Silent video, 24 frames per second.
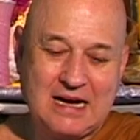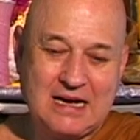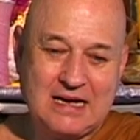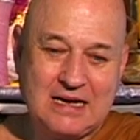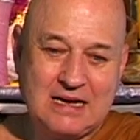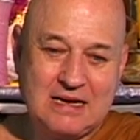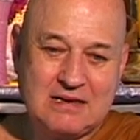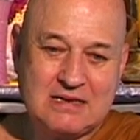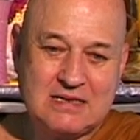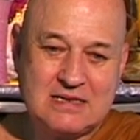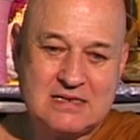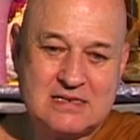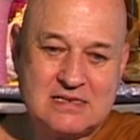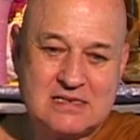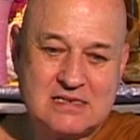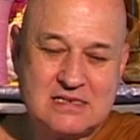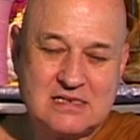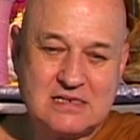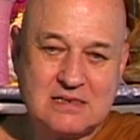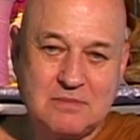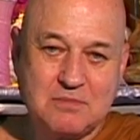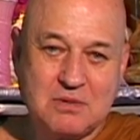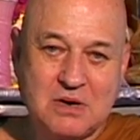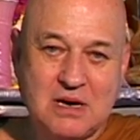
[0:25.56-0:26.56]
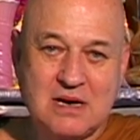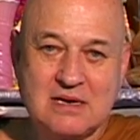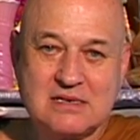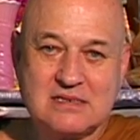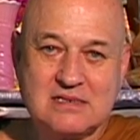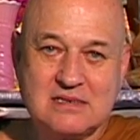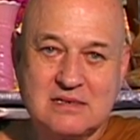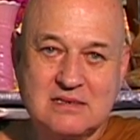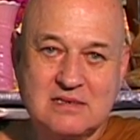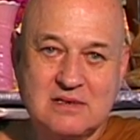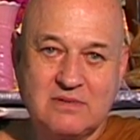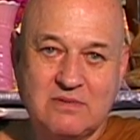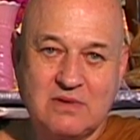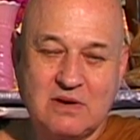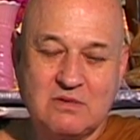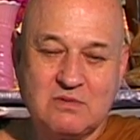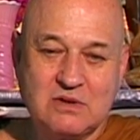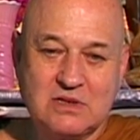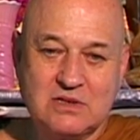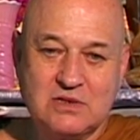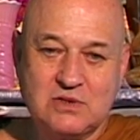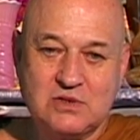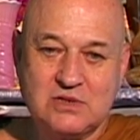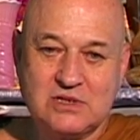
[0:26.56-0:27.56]
This is a process of
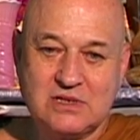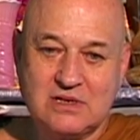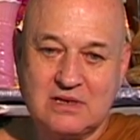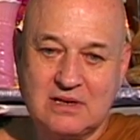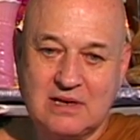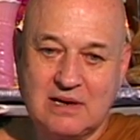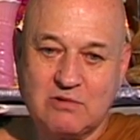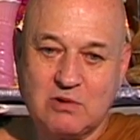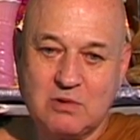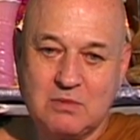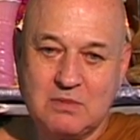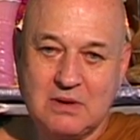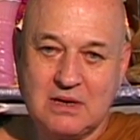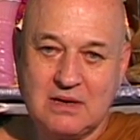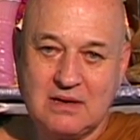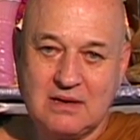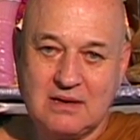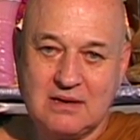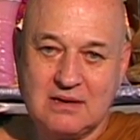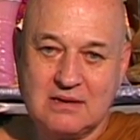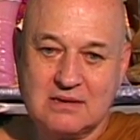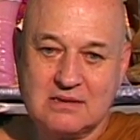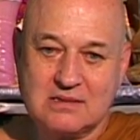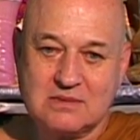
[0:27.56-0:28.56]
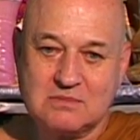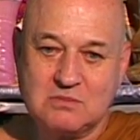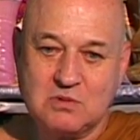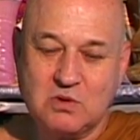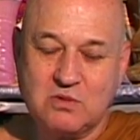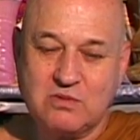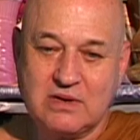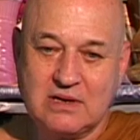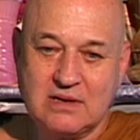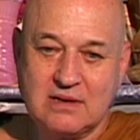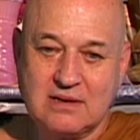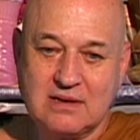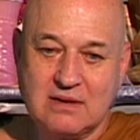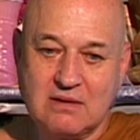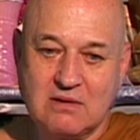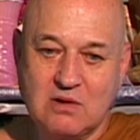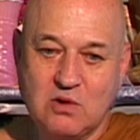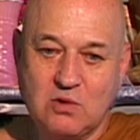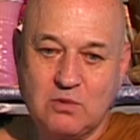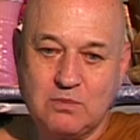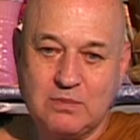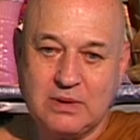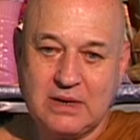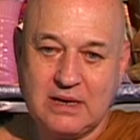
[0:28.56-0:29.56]
evolution. Everybody is moving at their
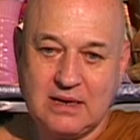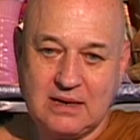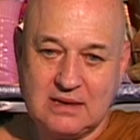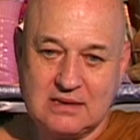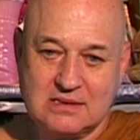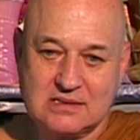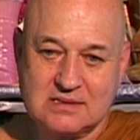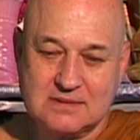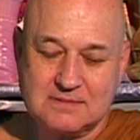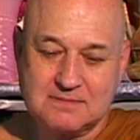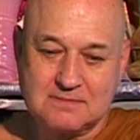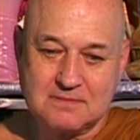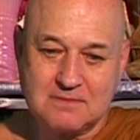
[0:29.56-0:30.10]
own pace.